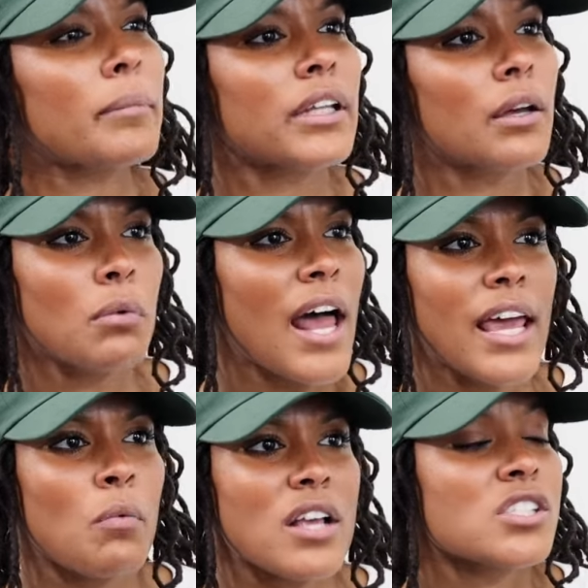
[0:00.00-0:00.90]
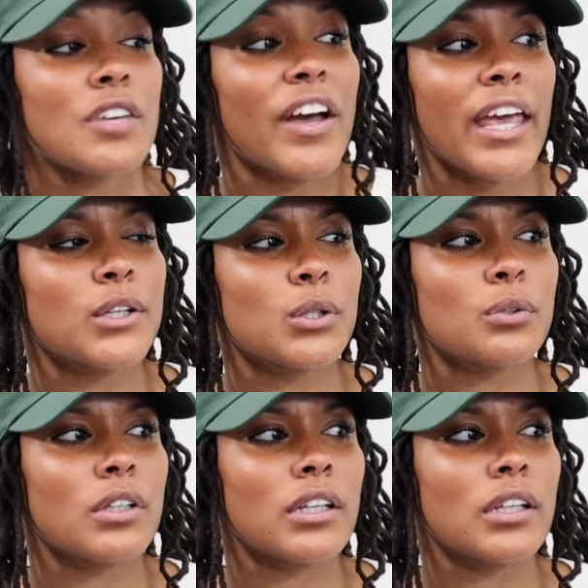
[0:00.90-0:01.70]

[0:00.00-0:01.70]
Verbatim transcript: be, I like watching stuff I can't do.